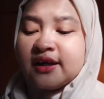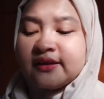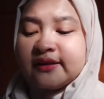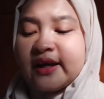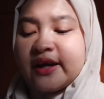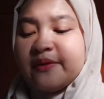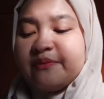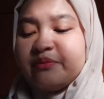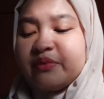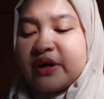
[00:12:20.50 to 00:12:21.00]

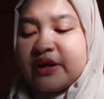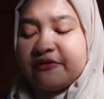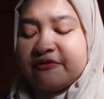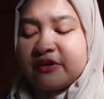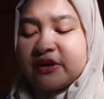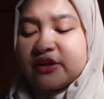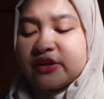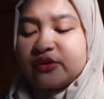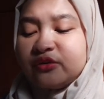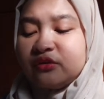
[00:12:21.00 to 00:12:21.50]
They
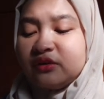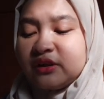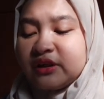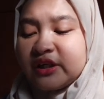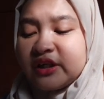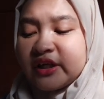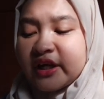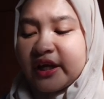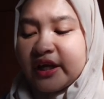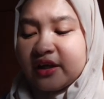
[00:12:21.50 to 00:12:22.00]
prefer to
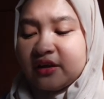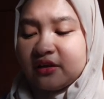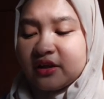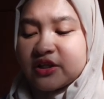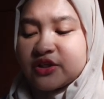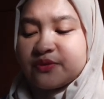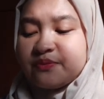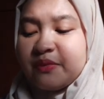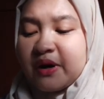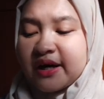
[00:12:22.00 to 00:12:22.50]
learn
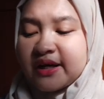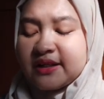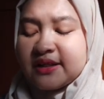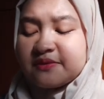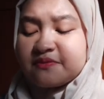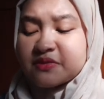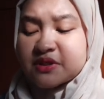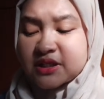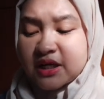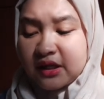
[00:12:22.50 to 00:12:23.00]
English by
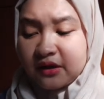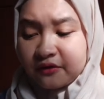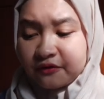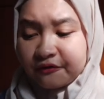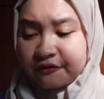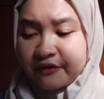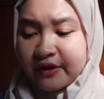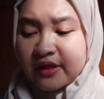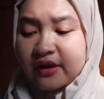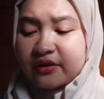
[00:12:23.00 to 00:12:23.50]
themselves
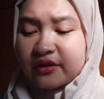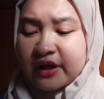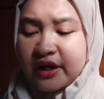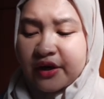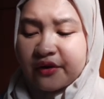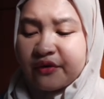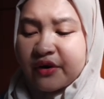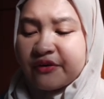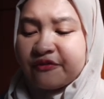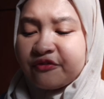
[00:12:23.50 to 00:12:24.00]
without
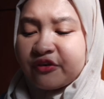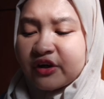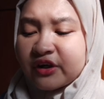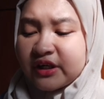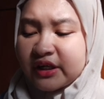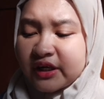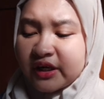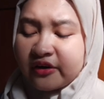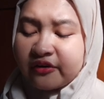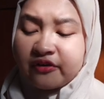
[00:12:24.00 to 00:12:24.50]
caring for
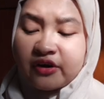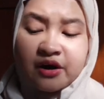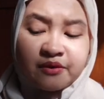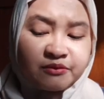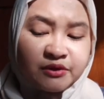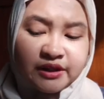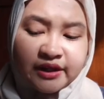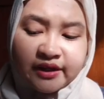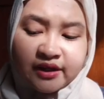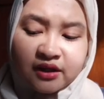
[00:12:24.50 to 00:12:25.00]
the
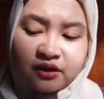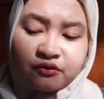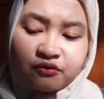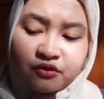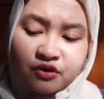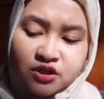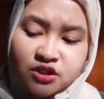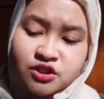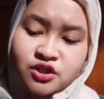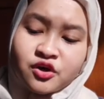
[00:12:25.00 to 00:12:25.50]
grammatical
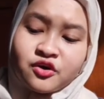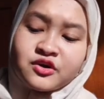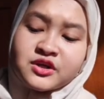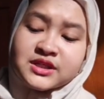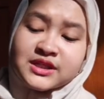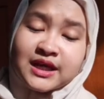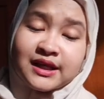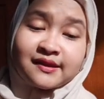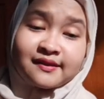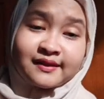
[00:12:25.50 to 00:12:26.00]
words or
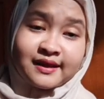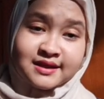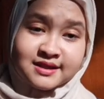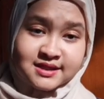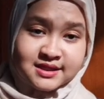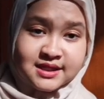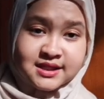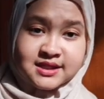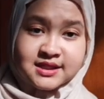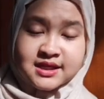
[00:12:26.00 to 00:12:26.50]

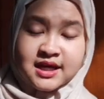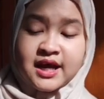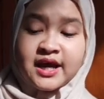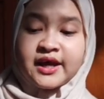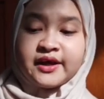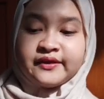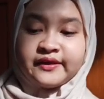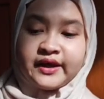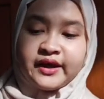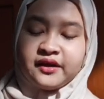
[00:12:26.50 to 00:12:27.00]
sentences
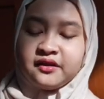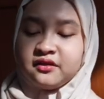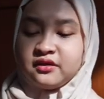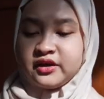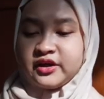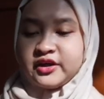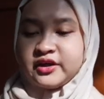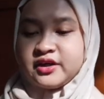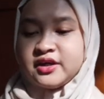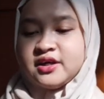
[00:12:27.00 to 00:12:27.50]
they
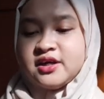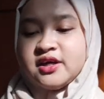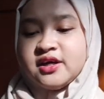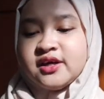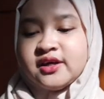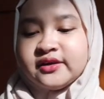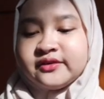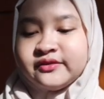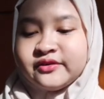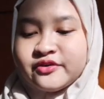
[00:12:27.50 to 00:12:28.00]
learn.
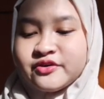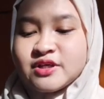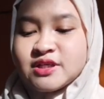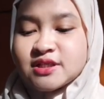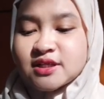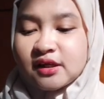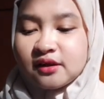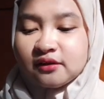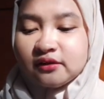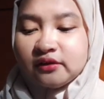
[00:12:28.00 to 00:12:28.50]
The
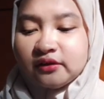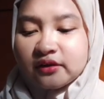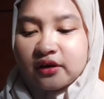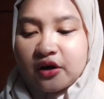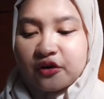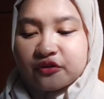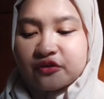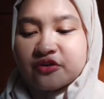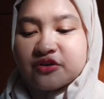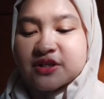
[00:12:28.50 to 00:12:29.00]
result,
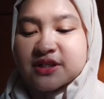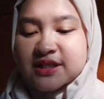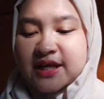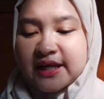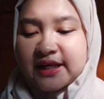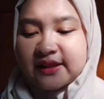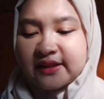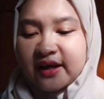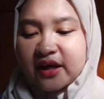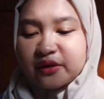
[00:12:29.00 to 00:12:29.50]
authors
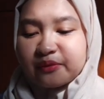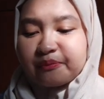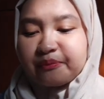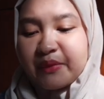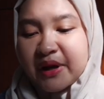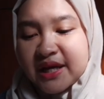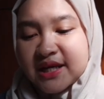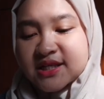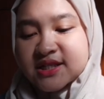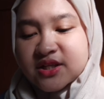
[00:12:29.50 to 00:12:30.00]
say that
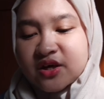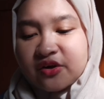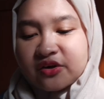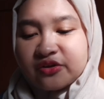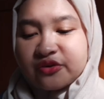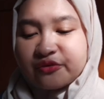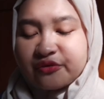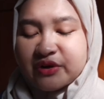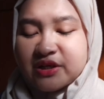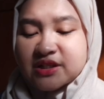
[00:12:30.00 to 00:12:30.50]
based
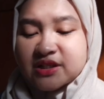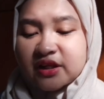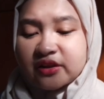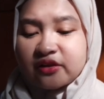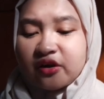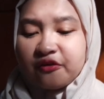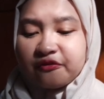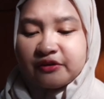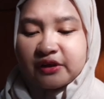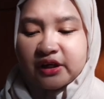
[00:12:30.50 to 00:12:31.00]
on the
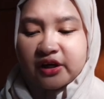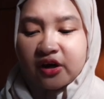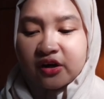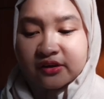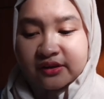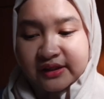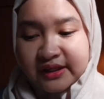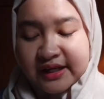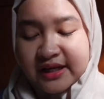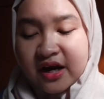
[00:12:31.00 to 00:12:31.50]
result of the
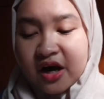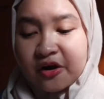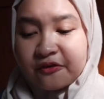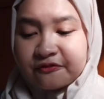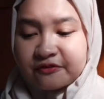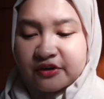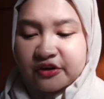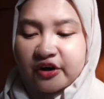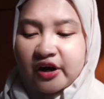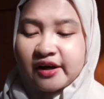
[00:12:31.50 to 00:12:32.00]
counting
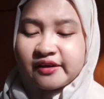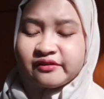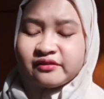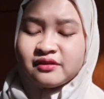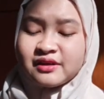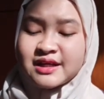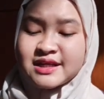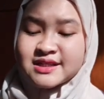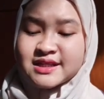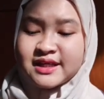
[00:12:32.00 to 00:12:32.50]
after
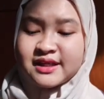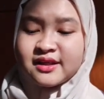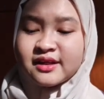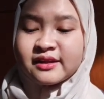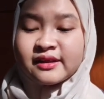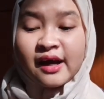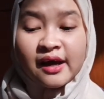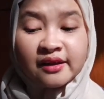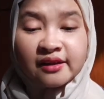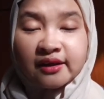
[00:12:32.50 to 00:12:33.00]
analyzing
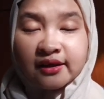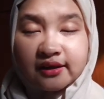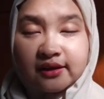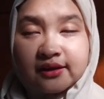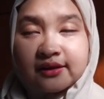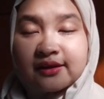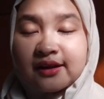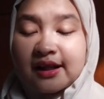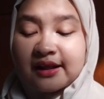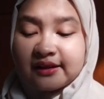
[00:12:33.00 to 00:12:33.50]

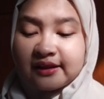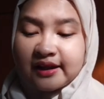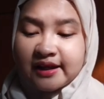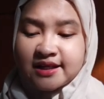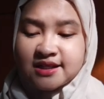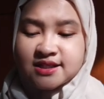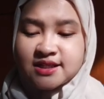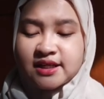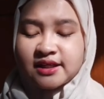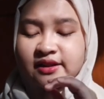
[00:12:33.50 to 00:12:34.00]

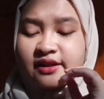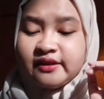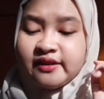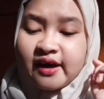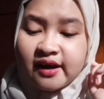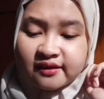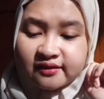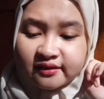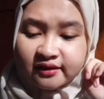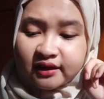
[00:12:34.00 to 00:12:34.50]
the
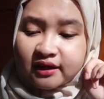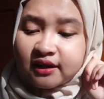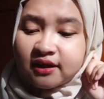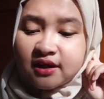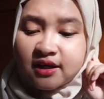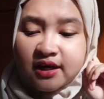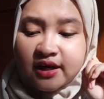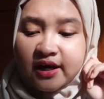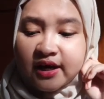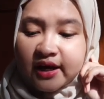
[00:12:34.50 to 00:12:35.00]
data,
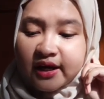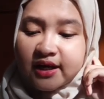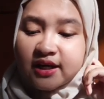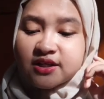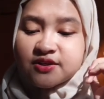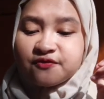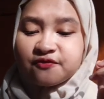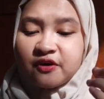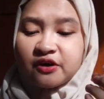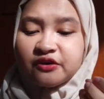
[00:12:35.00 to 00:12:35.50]
it
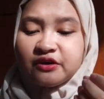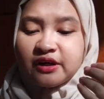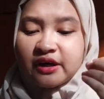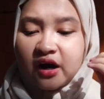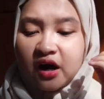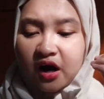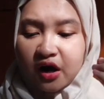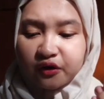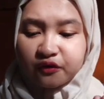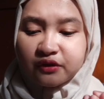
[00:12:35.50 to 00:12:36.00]
is found
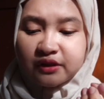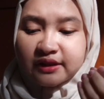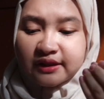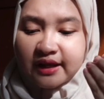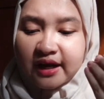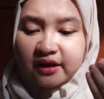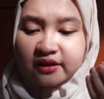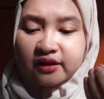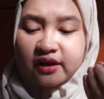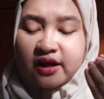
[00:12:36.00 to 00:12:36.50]
out
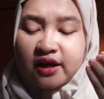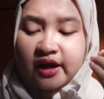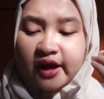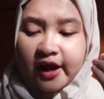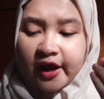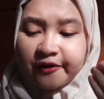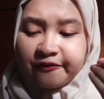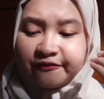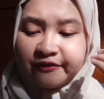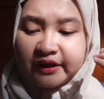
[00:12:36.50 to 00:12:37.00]
that
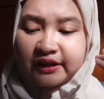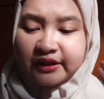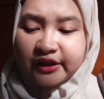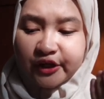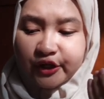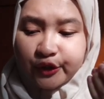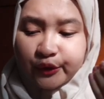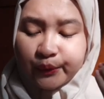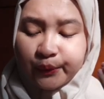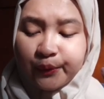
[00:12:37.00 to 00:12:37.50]
a
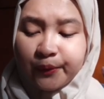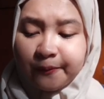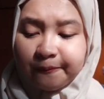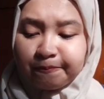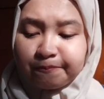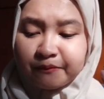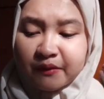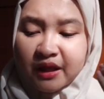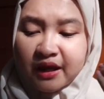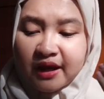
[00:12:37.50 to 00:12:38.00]
value
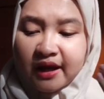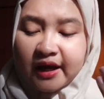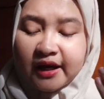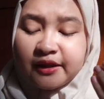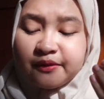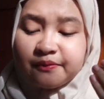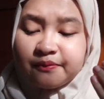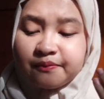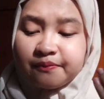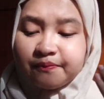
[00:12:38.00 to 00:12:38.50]

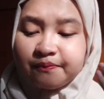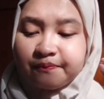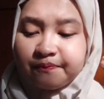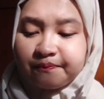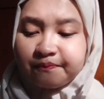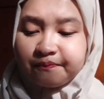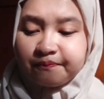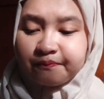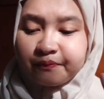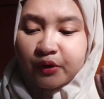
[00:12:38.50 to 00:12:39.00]

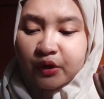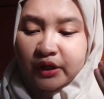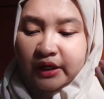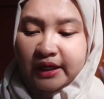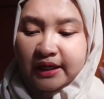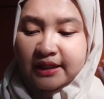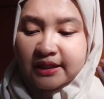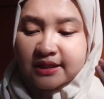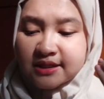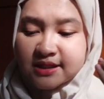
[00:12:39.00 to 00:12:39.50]

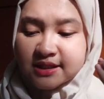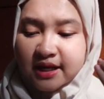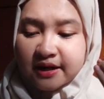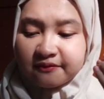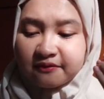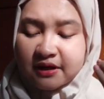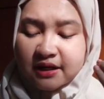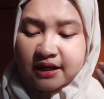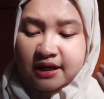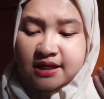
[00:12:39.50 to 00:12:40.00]

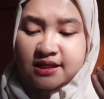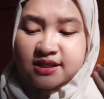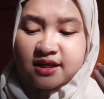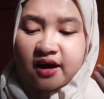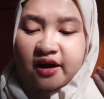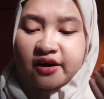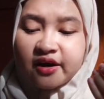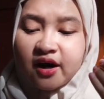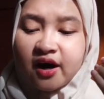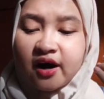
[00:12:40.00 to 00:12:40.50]
8.7 is
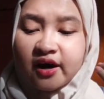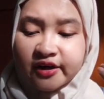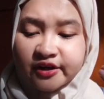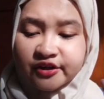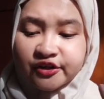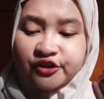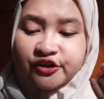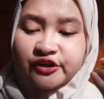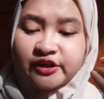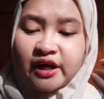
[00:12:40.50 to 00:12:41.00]
a
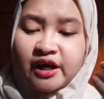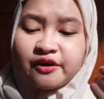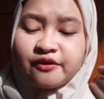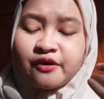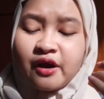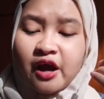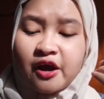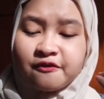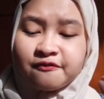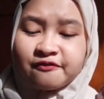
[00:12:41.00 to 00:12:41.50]
higher
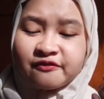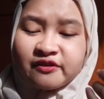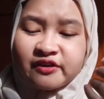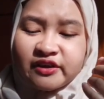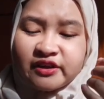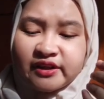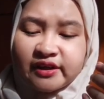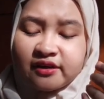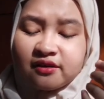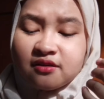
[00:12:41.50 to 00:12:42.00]
than F
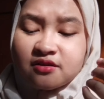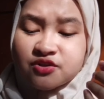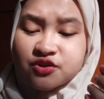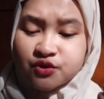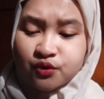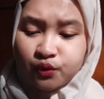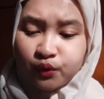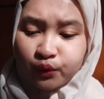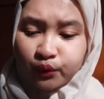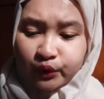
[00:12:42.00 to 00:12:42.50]
critical
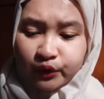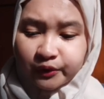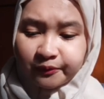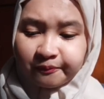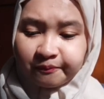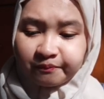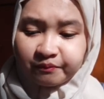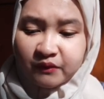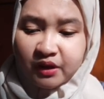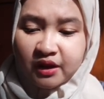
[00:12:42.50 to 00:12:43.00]
score.
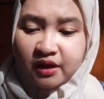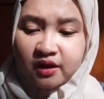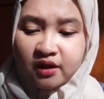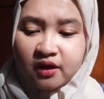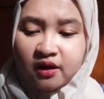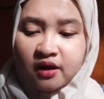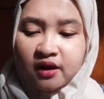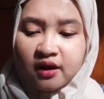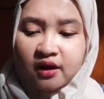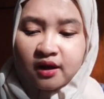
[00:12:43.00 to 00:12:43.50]

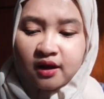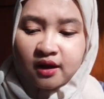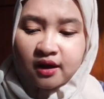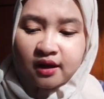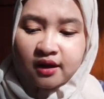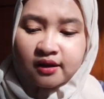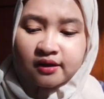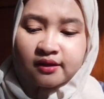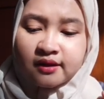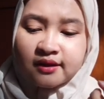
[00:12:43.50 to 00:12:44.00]

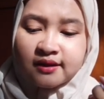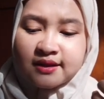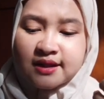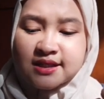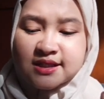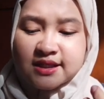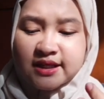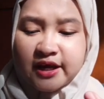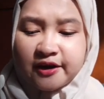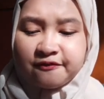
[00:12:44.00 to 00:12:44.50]

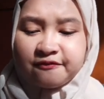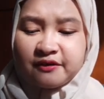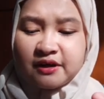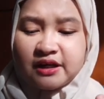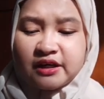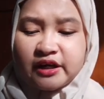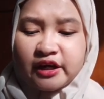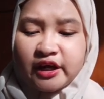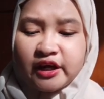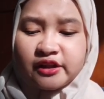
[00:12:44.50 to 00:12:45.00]
This gives
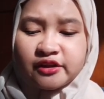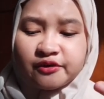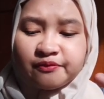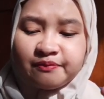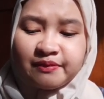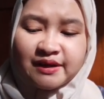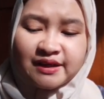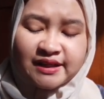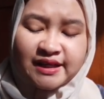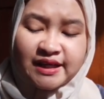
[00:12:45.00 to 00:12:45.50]
an
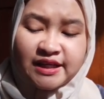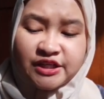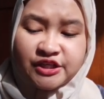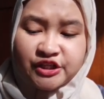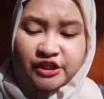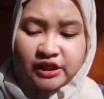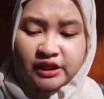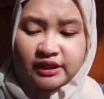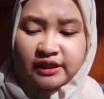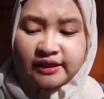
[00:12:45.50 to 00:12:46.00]

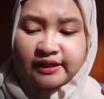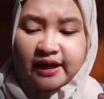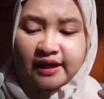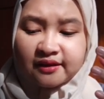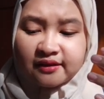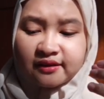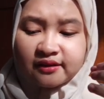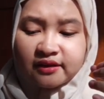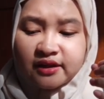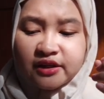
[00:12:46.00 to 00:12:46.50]
interpretation
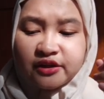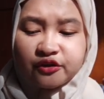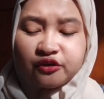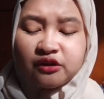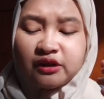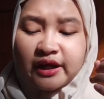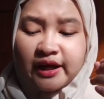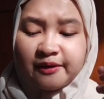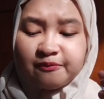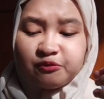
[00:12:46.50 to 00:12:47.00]
that the
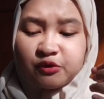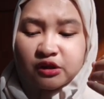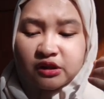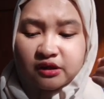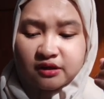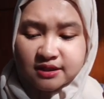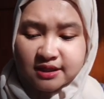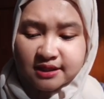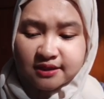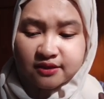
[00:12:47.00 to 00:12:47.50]
null
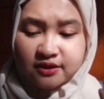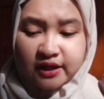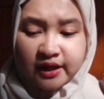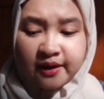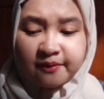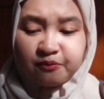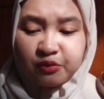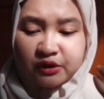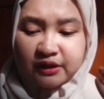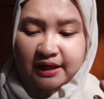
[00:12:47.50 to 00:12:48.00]

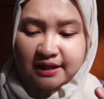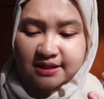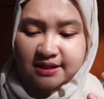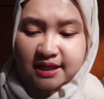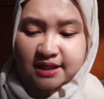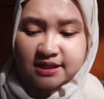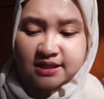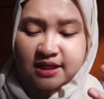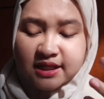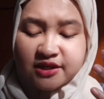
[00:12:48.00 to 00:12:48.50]

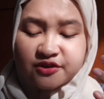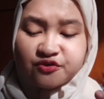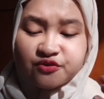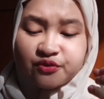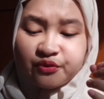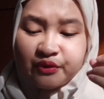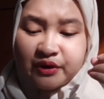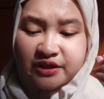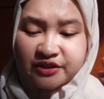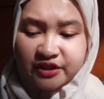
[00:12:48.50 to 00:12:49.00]
hypothesis is
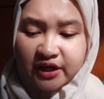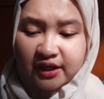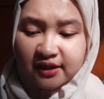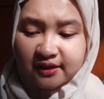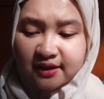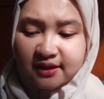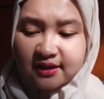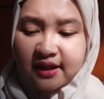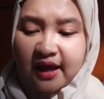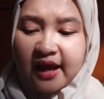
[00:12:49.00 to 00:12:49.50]

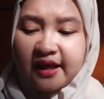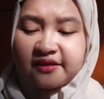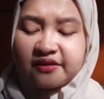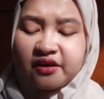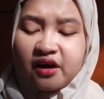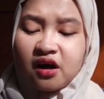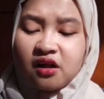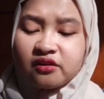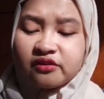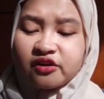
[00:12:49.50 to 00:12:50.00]
rejected and
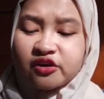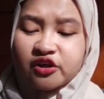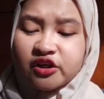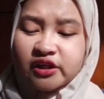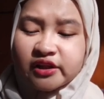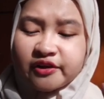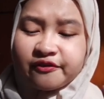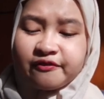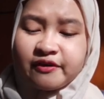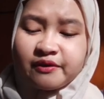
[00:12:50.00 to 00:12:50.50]
the
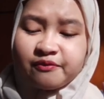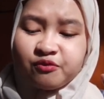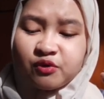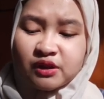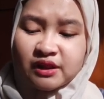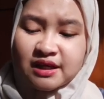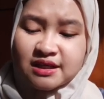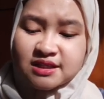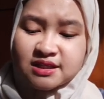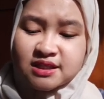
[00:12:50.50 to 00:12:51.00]
alternative
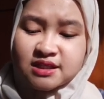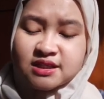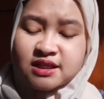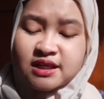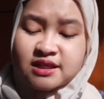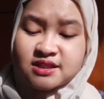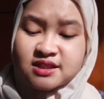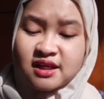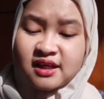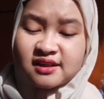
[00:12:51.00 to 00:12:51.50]
hypothesis
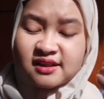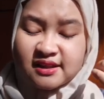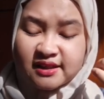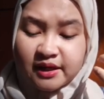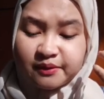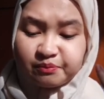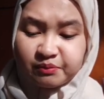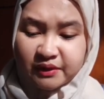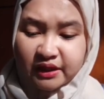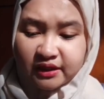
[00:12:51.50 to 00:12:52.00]
is
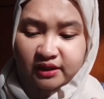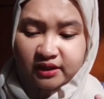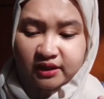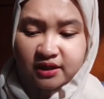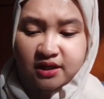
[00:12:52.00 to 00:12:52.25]
accepted.